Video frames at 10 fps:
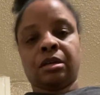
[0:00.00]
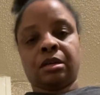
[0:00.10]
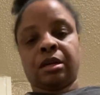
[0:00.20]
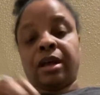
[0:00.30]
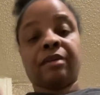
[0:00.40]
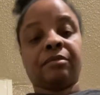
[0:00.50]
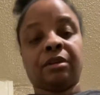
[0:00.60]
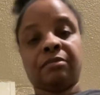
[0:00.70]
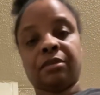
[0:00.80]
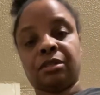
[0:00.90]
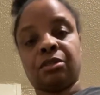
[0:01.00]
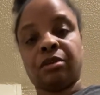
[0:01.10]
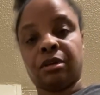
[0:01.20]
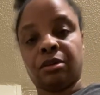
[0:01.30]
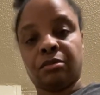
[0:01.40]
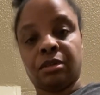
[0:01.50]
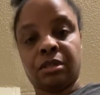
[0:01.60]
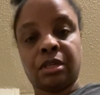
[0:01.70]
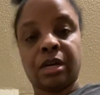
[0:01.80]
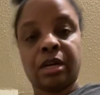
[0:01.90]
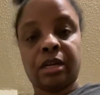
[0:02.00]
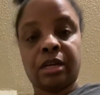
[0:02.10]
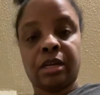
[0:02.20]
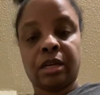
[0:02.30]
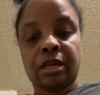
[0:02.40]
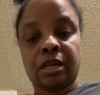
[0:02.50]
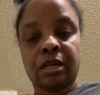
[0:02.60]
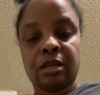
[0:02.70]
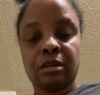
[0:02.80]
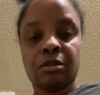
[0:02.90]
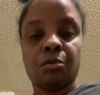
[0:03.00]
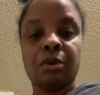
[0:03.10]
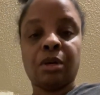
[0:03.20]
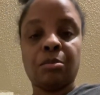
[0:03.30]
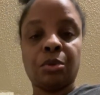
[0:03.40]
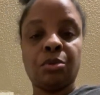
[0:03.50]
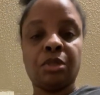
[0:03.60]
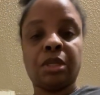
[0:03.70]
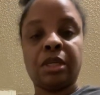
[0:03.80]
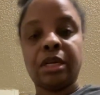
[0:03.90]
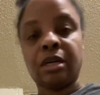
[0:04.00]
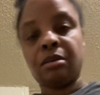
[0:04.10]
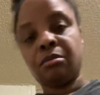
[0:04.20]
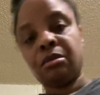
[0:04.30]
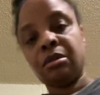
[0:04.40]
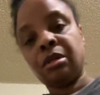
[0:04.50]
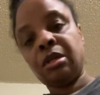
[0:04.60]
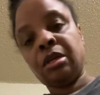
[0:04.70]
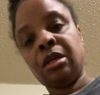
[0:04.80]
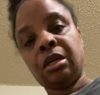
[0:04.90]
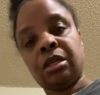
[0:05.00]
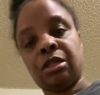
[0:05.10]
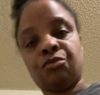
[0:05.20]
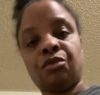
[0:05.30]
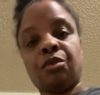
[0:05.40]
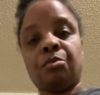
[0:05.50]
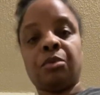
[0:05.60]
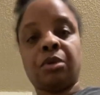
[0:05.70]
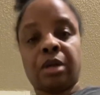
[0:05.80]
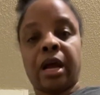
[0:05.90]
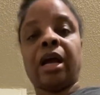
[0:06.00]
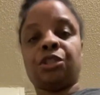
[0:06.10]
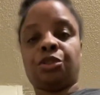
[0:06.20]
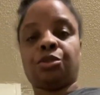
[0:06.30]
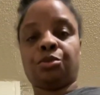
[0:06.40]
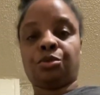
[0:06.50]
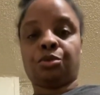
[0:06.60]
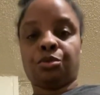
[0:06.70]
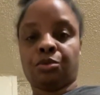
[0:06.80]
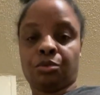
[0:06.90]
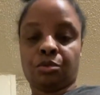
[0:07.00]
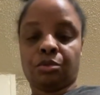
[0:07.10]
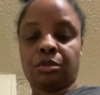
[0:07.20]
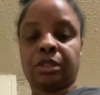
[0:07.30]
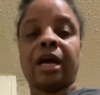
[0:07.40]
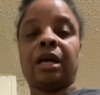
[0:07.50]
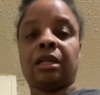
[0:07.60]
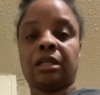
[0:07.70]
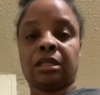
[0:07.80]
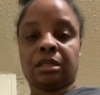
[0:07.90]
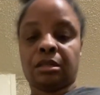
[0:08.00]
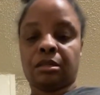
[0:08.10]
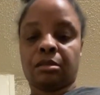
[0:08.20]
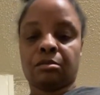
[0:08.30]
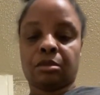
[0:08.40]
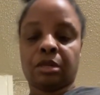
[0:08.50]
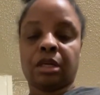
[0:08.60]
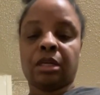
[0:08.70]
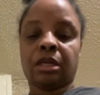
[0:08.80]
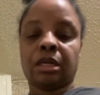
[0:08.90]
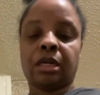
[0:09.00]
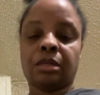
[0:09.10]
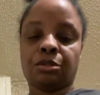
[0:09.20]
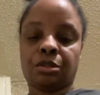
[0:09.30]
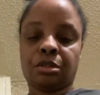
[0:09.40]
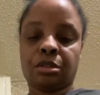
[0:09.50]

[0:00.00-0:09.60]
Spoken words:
I haven't even started on this diet yet. So what I'm losing now is from an actual salad, eating lettuce